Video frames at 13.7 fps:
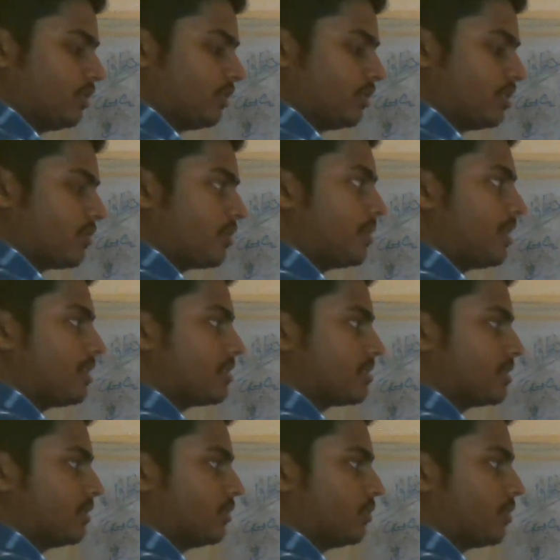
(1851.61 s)
This one minus
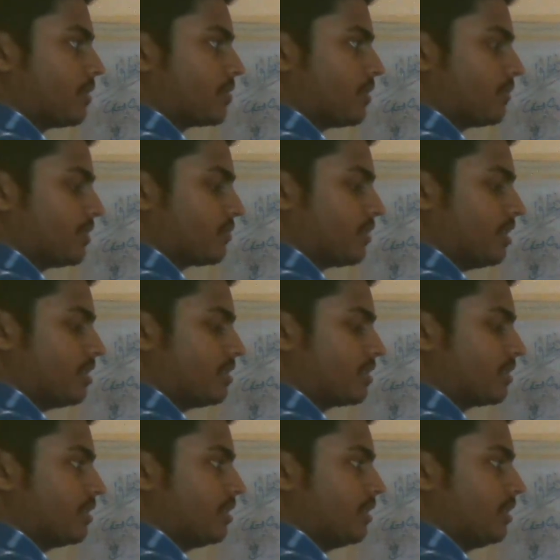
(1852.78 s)
2 times of this one is
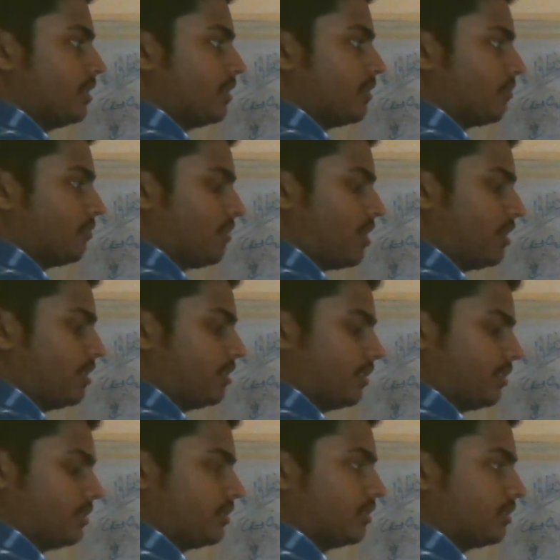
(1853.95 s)
1.
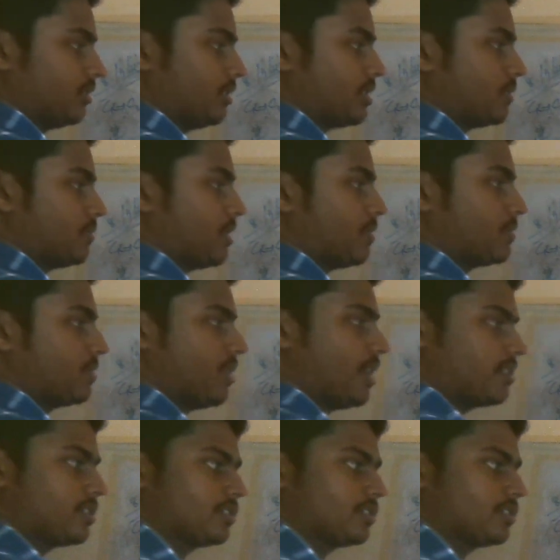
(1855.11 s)
This becomes 0 as this.